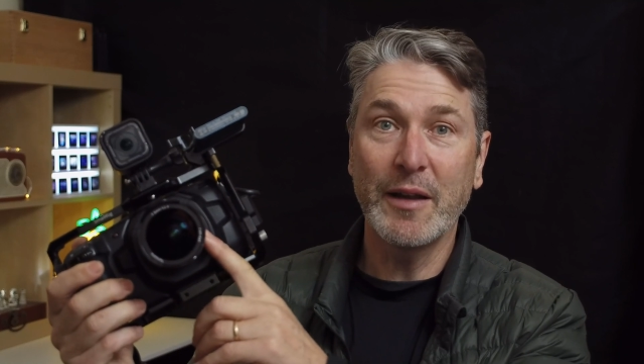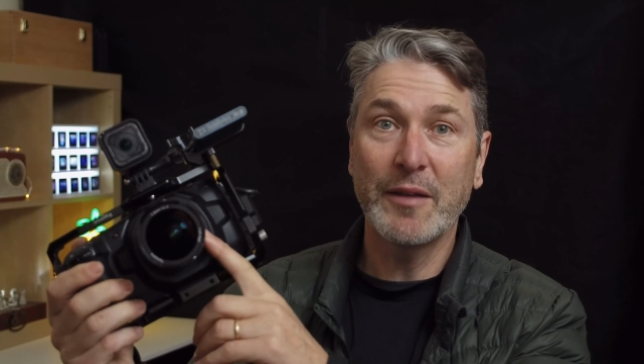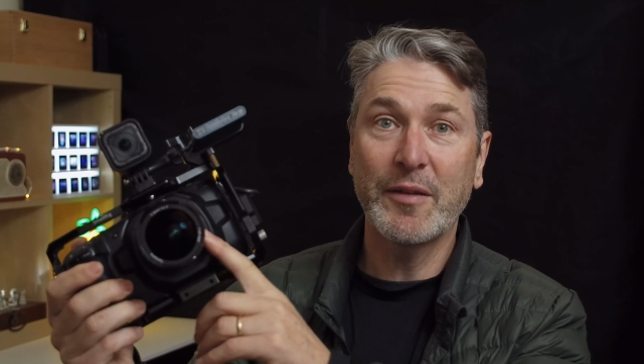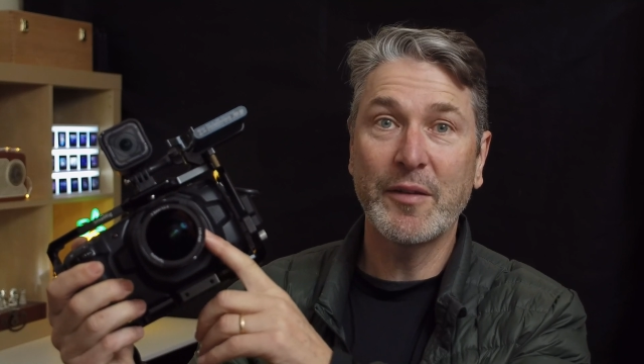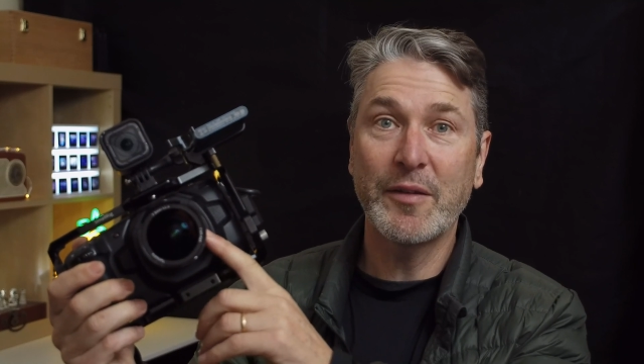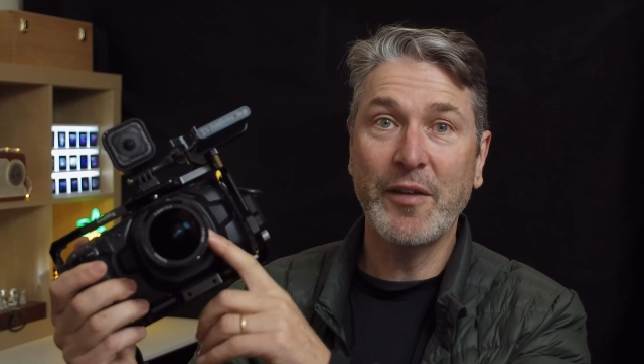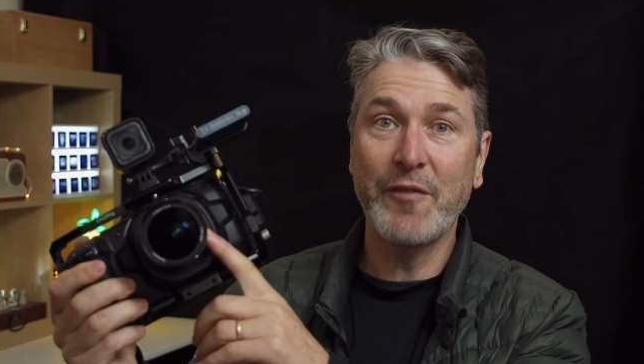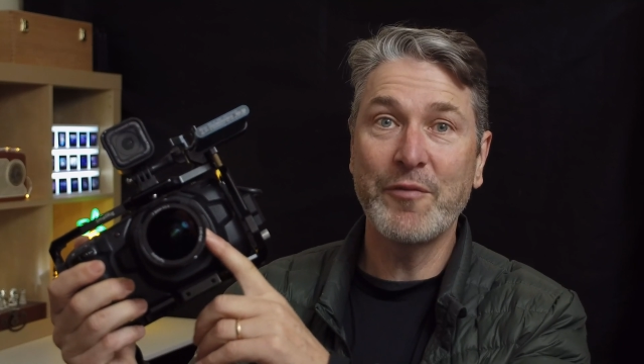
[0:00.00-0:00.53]
It's
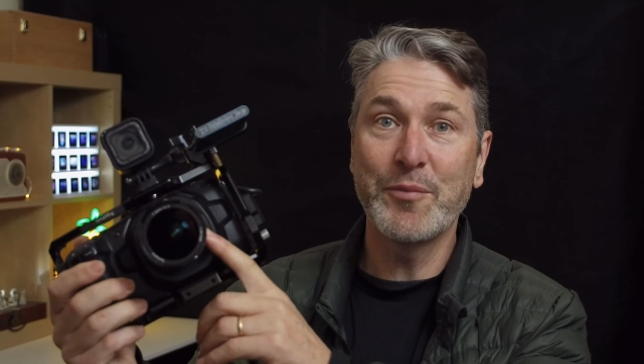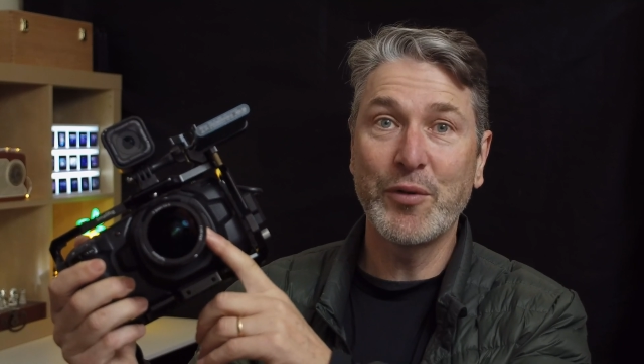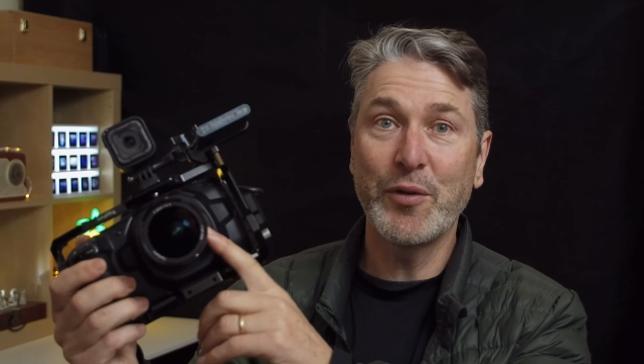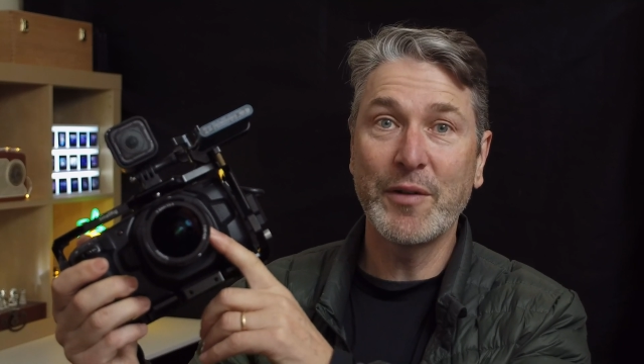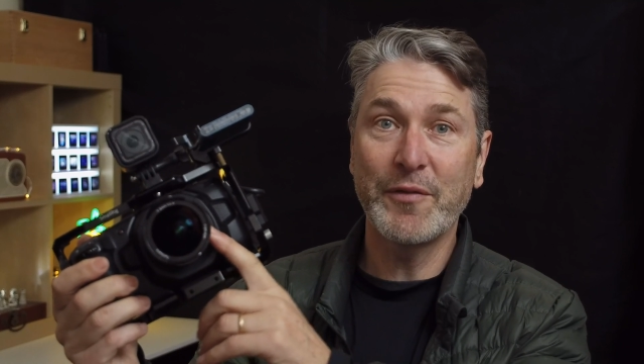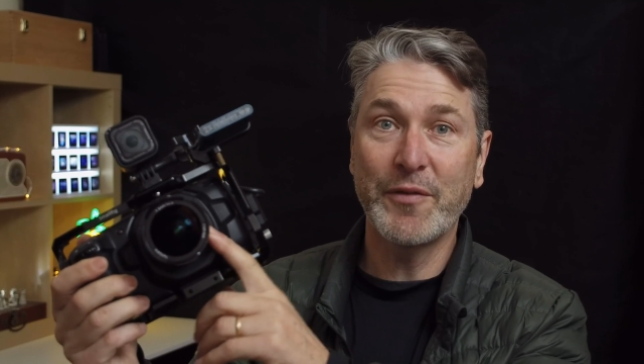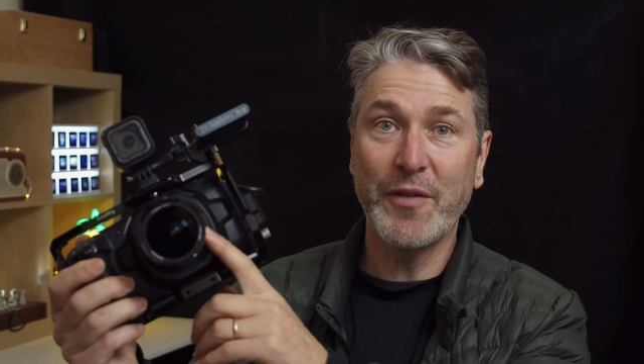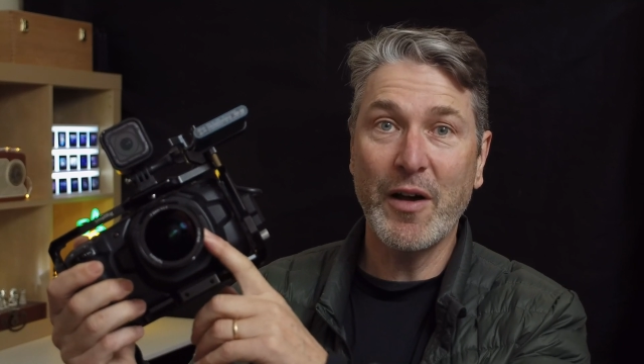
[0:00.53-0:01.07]
a
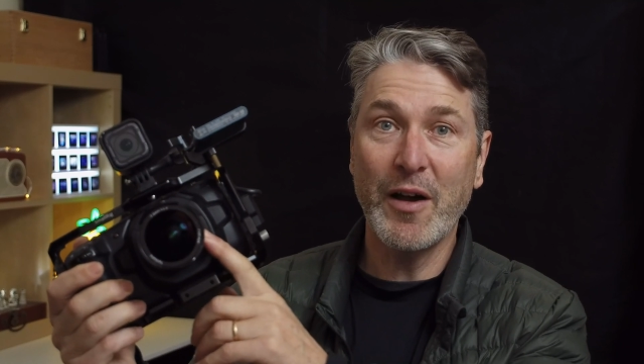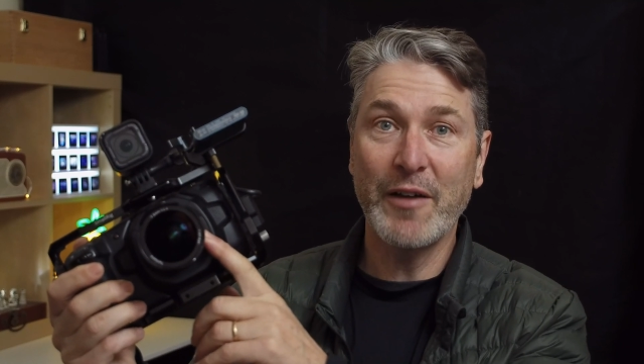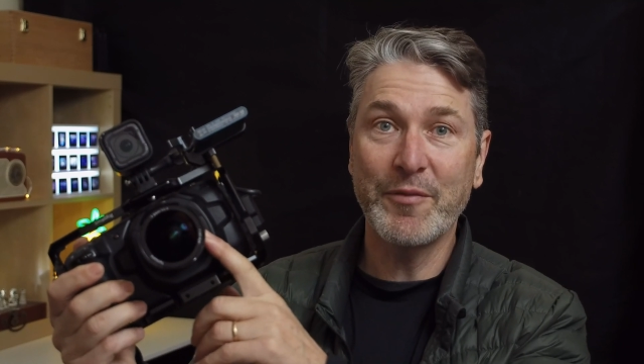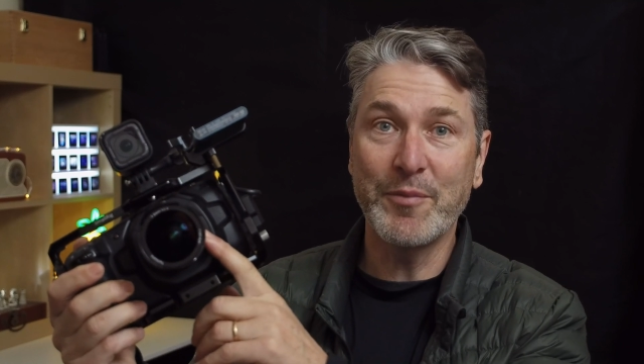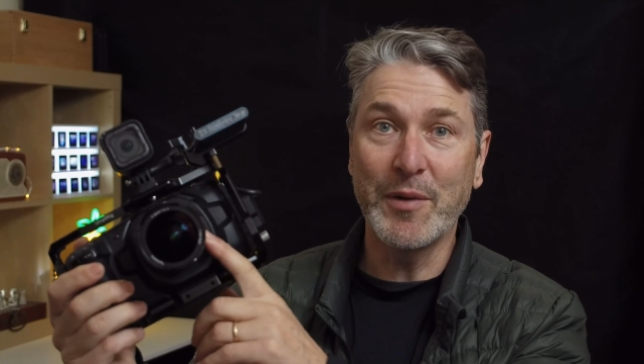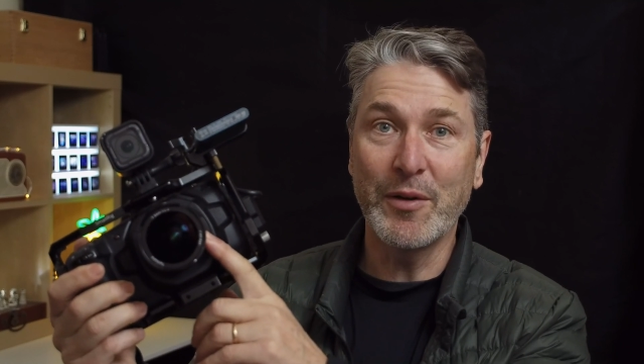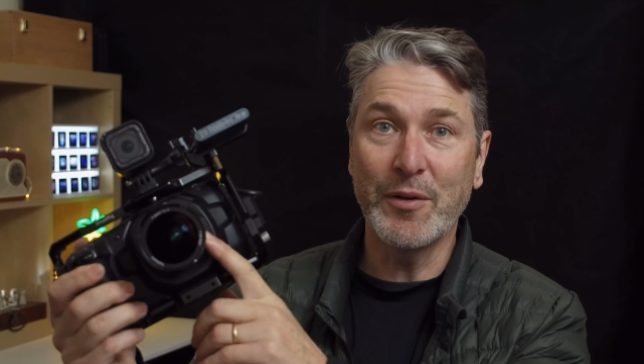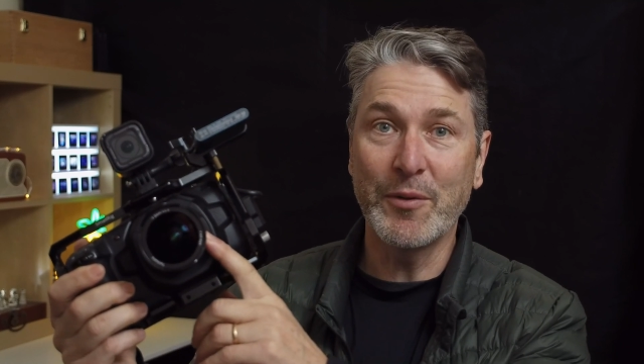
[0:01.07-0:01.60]

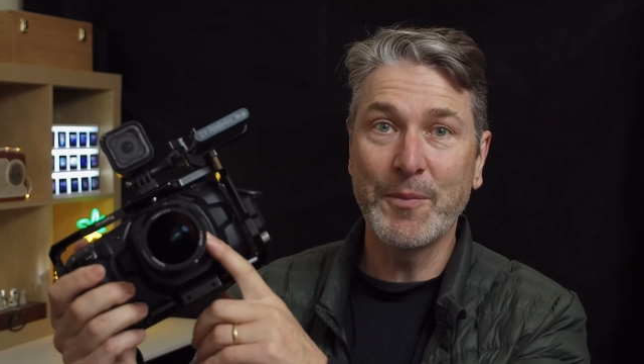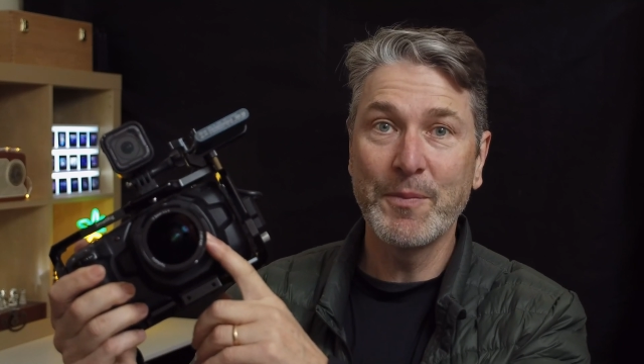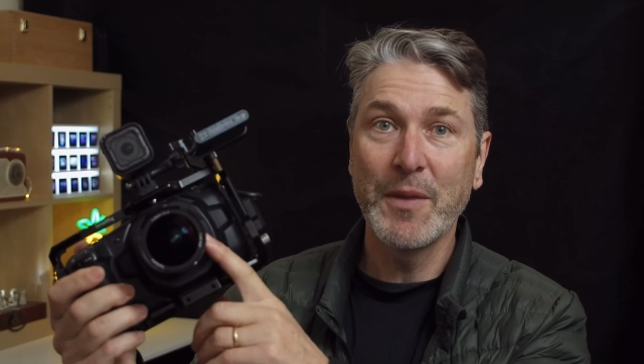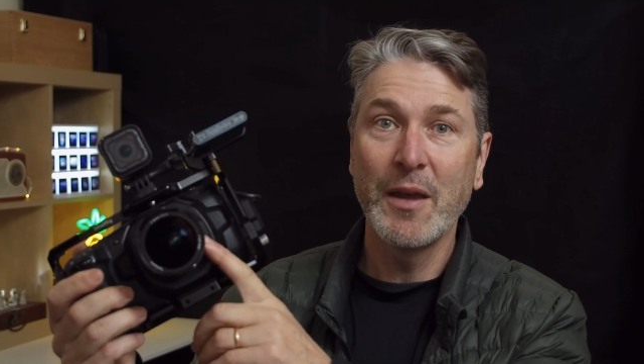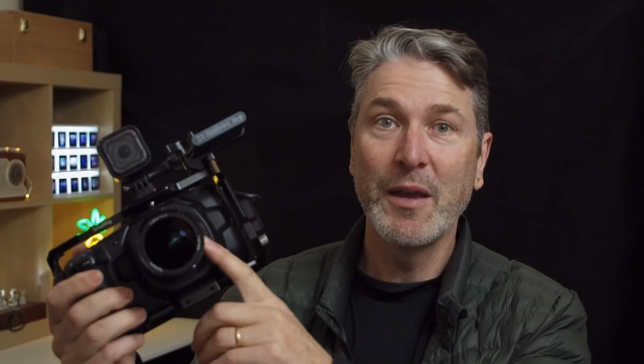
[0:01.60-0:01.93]
7.5mm,